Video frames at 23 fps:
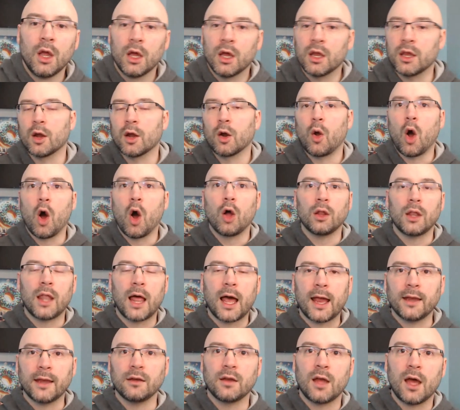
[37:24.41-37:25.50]
alt
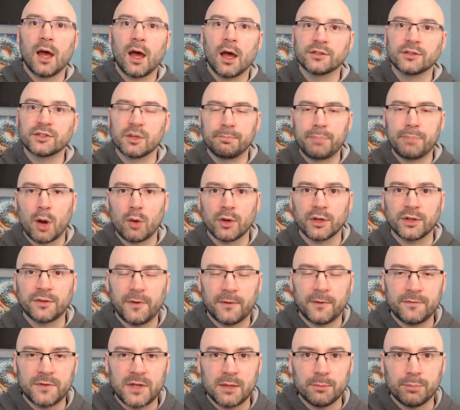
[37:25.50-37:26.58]
line Sabonis
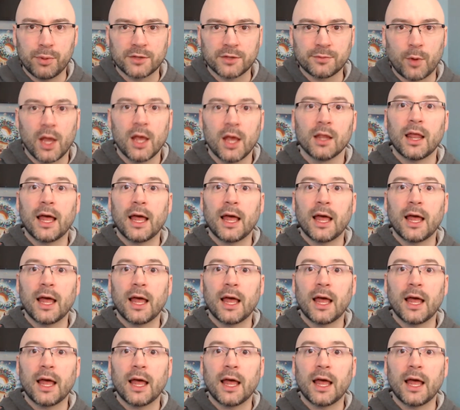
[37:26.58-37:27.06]
15+ points.